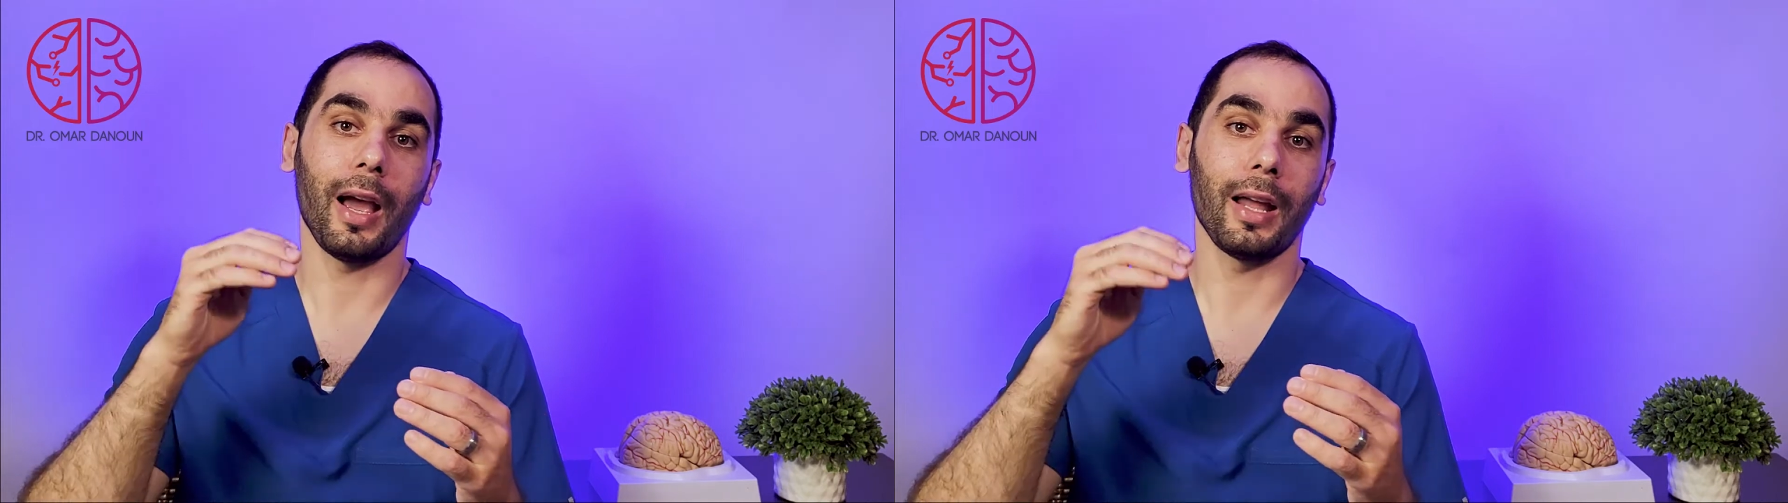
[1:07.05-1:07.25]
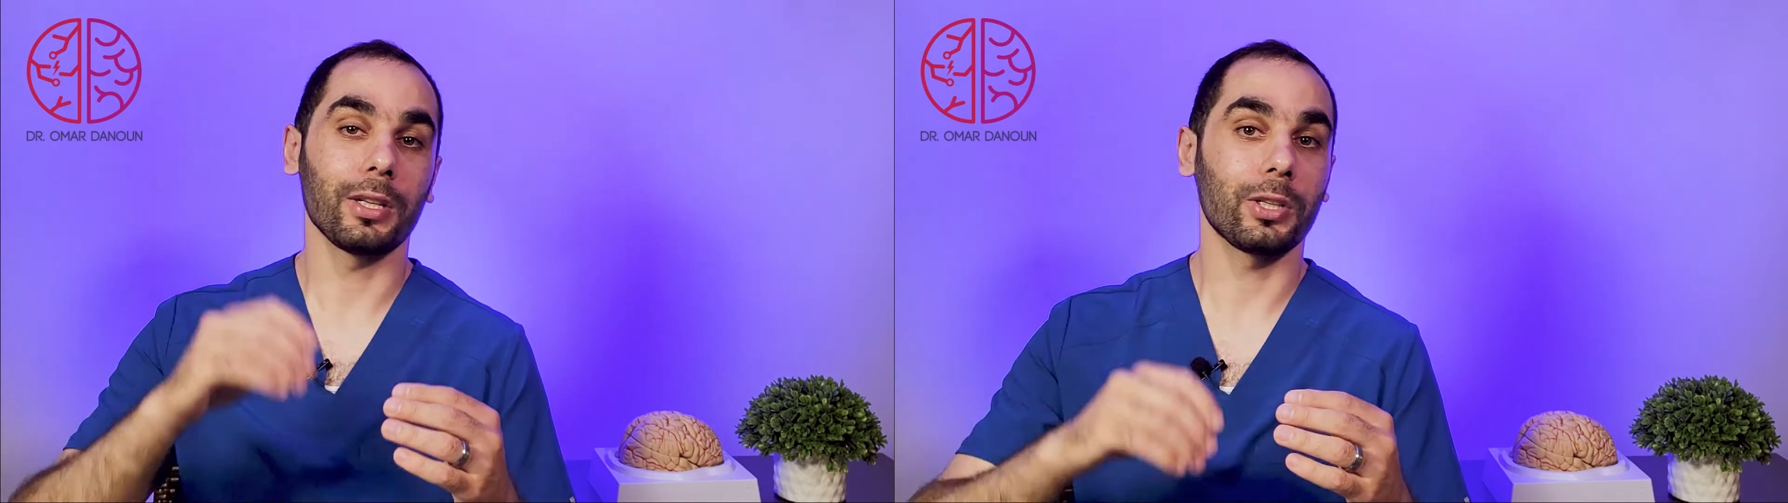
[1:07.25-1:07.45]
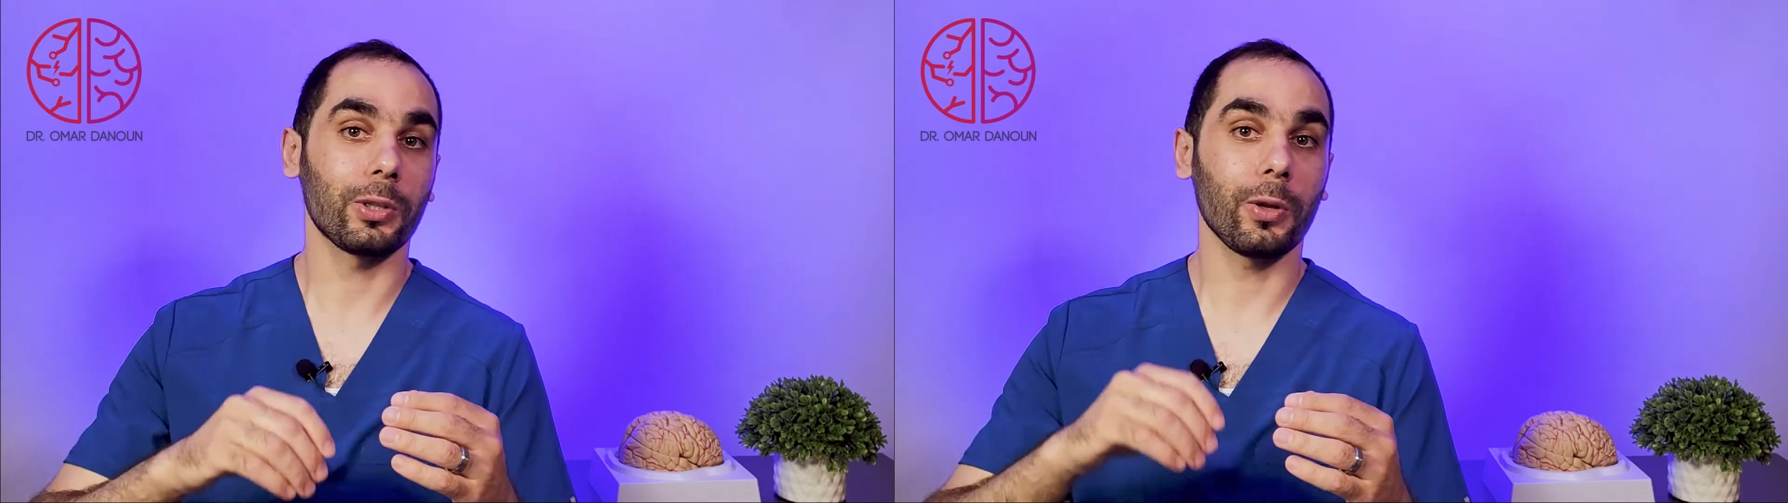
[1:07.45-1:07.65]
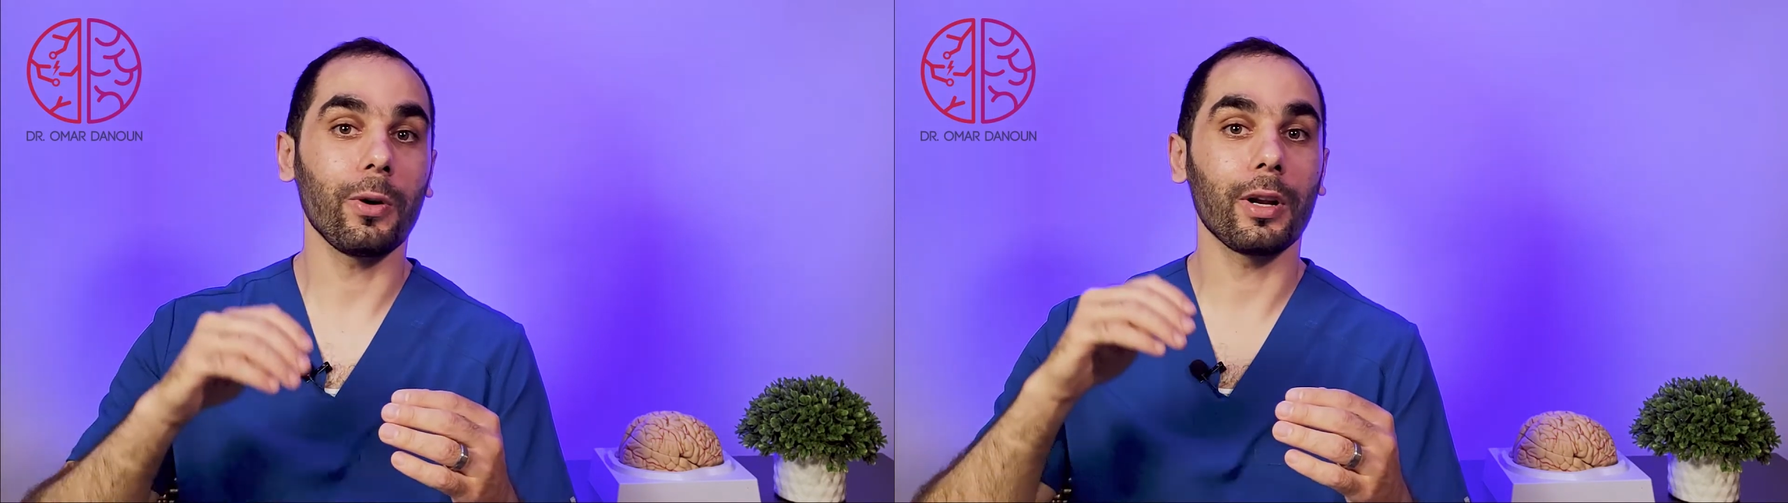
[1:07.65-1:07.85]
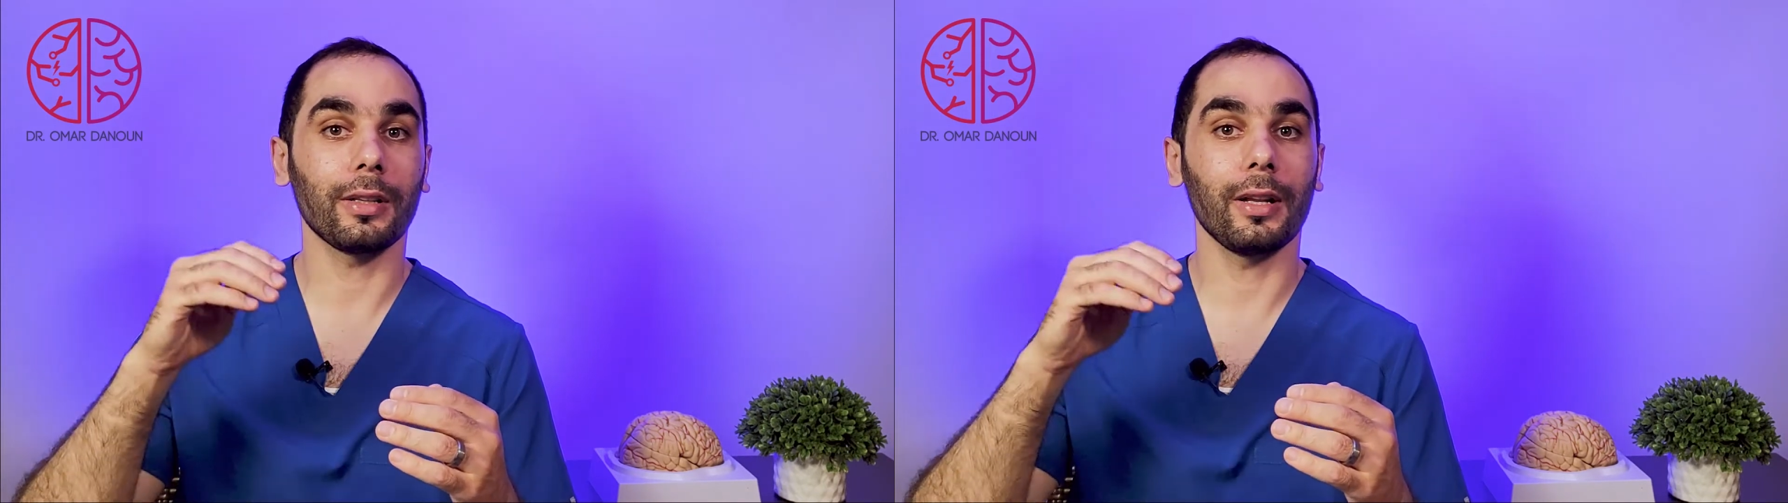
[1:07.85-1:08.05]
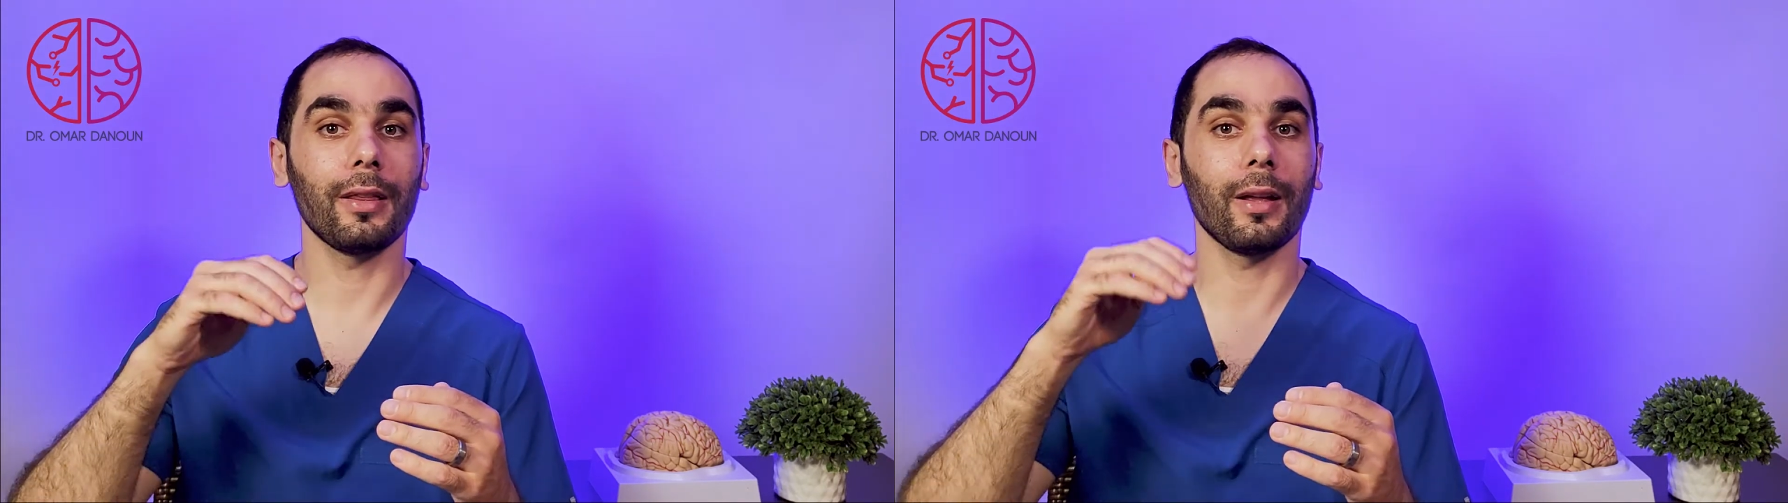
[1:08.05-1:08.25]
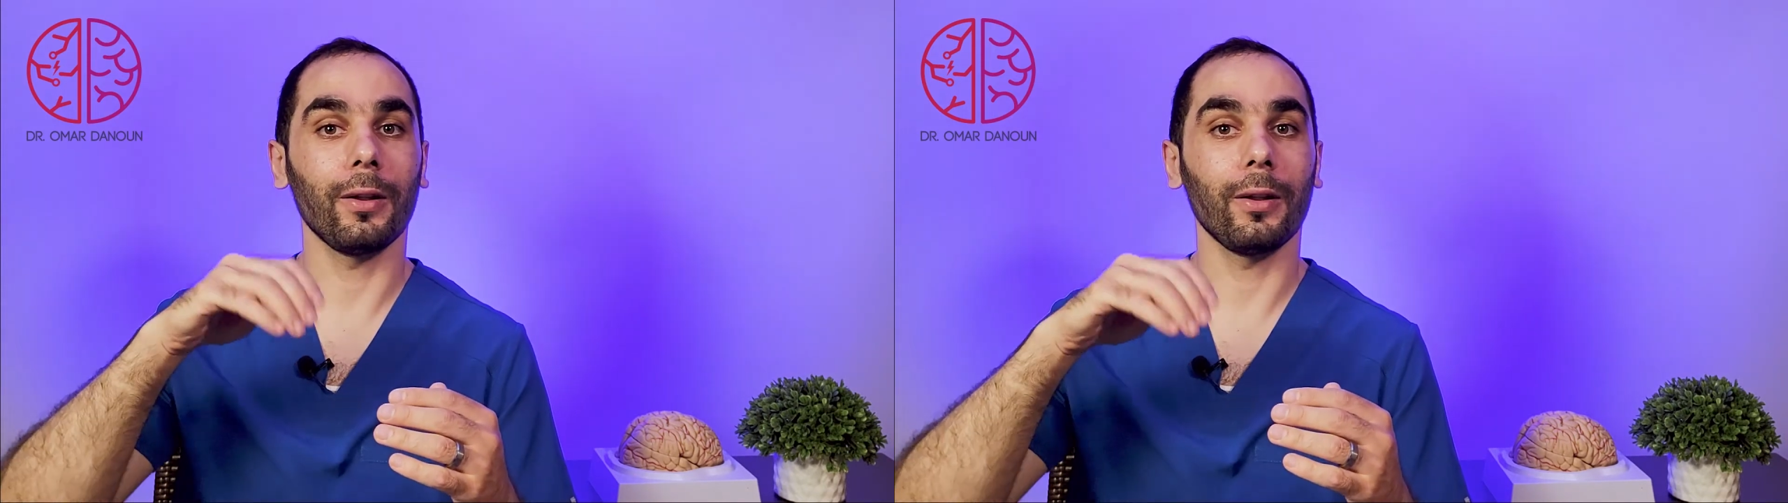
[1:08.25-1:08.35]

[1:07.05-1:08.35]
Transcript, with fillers: and store it in the